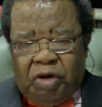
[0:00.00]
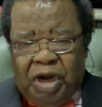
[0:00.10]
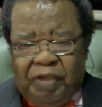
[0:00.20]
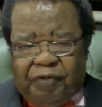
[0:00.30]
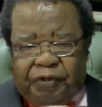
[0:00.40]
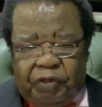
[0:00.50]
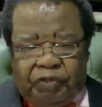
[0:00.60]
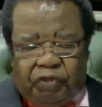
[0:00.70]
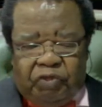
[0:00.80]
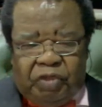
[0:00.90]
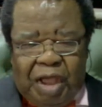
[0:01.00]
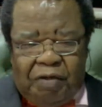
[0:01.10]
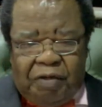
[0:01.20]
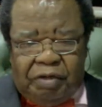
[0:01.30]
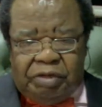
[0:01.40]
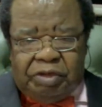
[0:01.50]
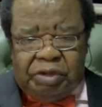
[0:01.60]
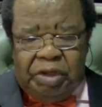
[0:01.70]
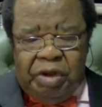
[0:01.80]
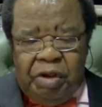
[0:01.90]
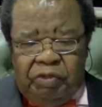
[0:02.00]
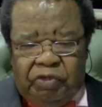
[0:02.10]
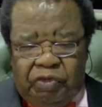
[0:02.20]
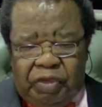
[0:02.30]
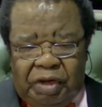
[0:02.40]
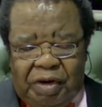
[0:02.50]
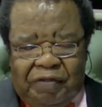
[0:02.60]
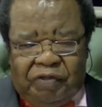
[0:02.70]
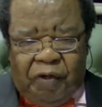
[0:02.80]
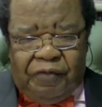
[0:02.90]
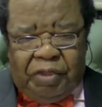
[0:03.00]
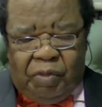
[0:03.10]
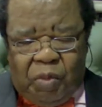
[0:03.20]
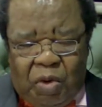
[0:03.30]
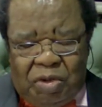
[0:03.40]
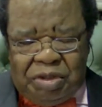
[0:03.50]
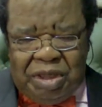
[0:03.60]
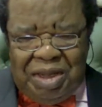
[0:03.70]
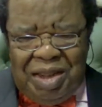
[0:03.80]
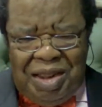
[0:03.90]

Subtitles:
collects views through that country to the rest of the world.